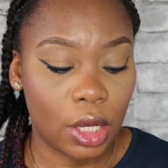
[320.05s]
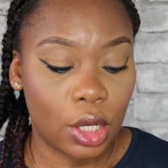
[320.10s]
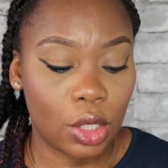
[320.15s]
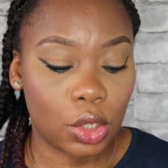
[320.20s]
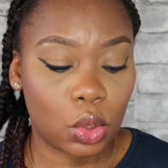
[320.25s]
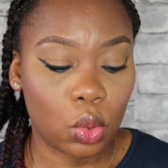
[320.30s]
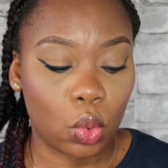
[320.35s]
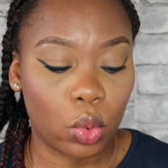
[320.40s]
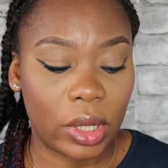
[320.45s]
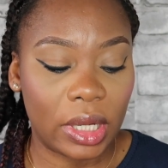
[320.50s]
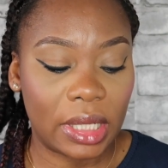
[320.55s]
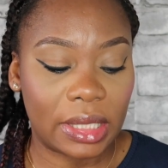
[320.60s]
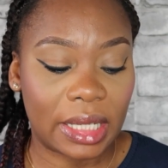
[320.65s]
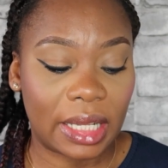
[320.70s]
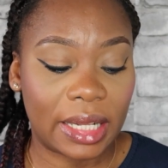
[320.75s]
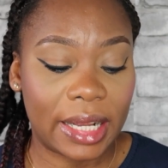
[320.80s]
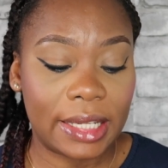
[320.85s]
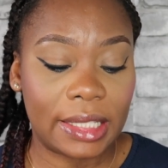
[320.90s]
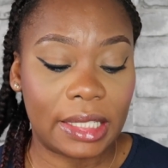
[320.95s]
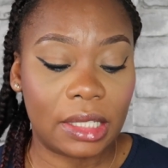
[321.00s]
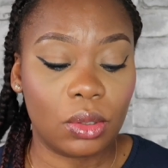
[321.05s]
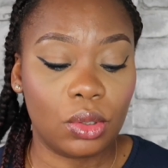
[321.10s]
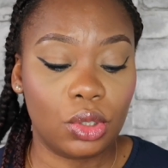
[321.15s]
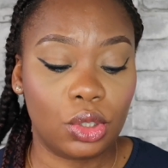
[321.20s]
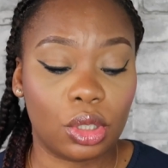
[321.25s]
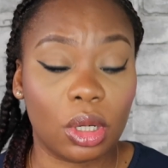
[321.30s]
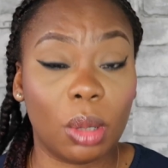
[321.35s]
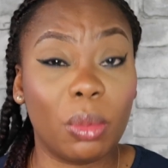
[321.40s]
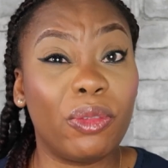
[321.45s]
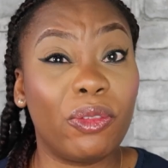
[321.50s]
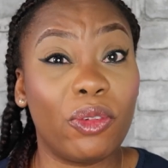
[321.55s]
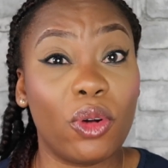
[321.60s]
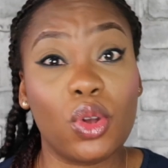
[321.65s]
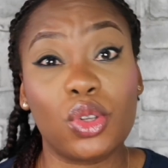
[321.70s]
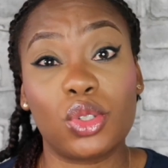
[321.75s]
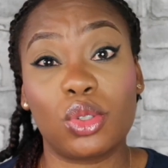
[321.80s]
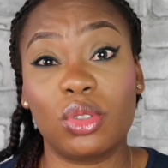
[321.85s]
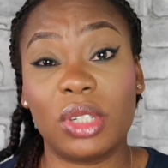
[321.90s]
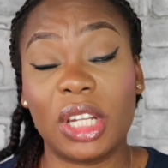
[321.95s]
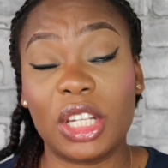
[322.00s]
So it's an ideal job for
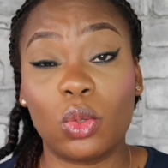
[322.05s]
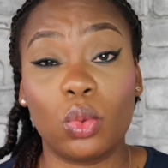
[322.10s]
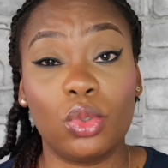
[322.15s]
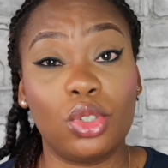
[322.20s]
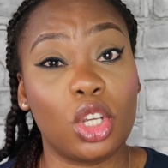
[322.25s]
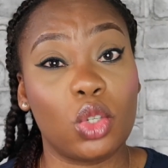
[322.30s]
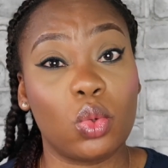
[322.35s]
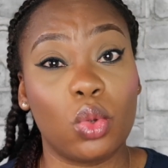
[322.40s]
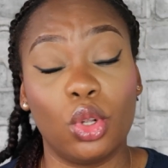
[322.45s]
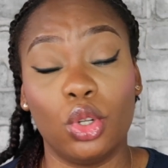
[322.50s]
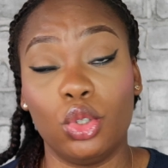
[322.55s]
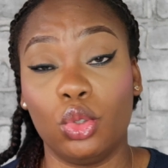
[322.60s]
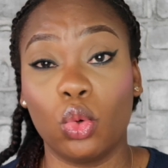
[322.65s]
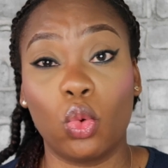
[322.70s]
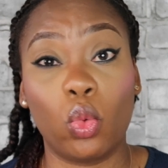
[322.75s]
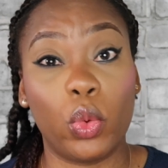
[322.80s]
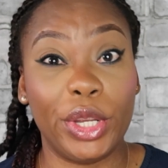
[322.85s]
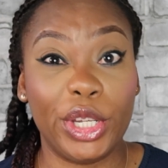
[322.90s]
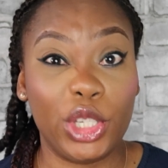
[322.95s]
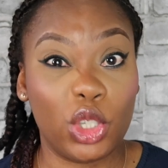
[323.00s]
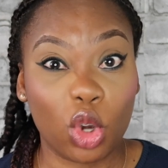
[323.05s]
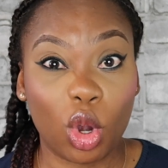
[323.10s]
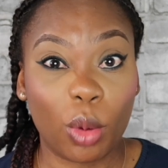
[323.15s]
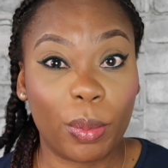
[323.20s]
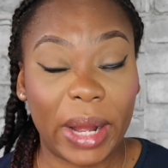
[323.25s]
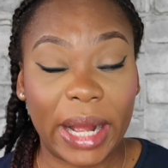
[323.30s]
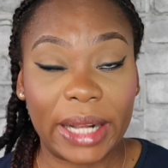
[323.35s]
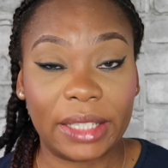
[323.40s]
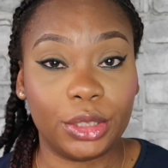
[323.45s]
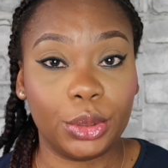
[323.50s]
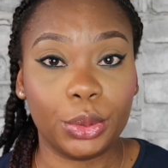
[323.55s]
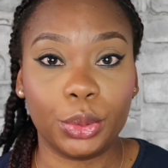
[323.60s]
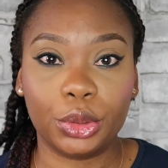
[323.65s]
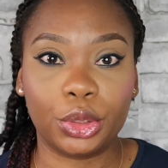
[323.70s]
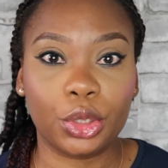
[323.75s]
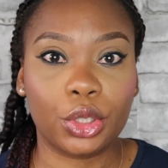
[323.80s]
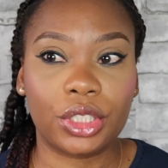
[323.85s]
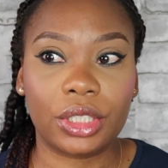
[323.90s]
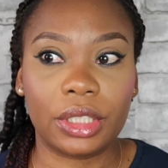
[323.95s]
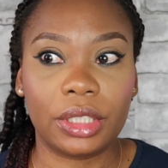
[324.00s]
students who just want to do quick job and
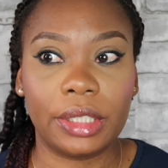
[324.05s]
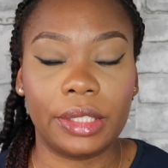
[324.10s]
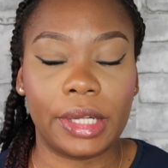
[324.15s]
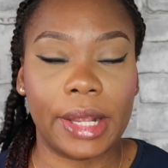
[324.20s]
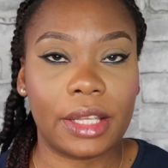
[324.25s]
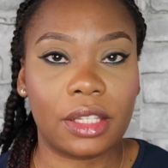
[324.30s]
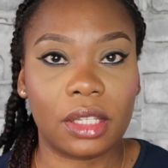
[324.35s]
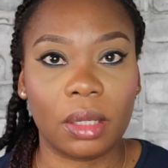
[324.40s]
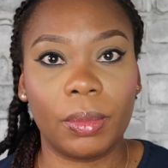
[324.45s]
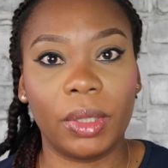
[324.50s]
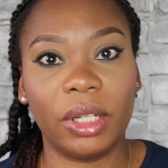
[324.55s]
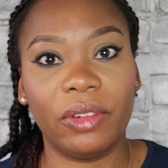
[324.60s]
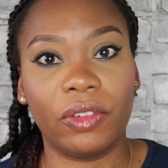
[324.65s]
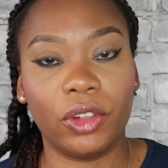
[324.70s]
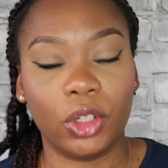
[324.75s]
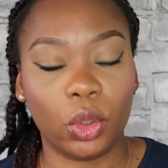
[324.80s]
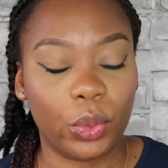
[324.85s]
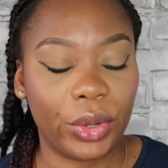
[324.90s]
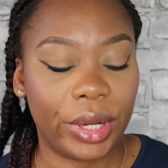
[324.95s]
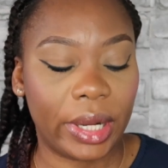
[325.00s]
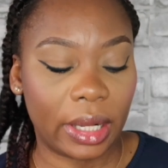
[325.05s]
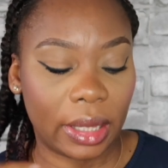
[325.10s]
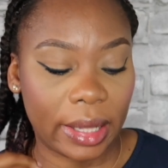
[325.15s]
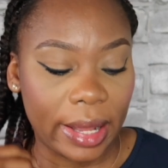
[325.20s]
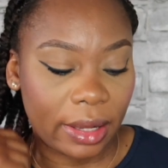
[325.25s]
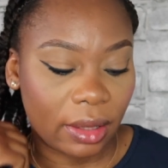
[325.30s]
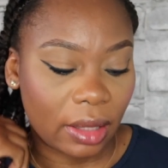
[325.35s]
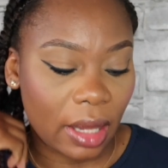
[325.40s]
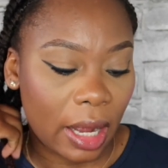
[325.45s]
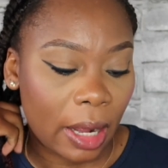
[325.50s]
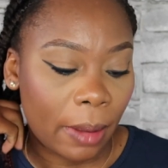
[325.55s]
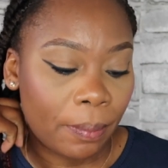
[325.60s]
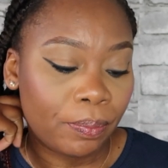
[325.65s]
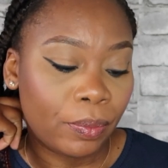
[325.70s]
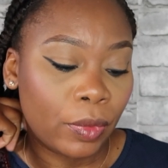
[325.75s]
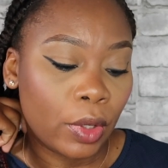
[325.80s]
just get some money for the weekend like that.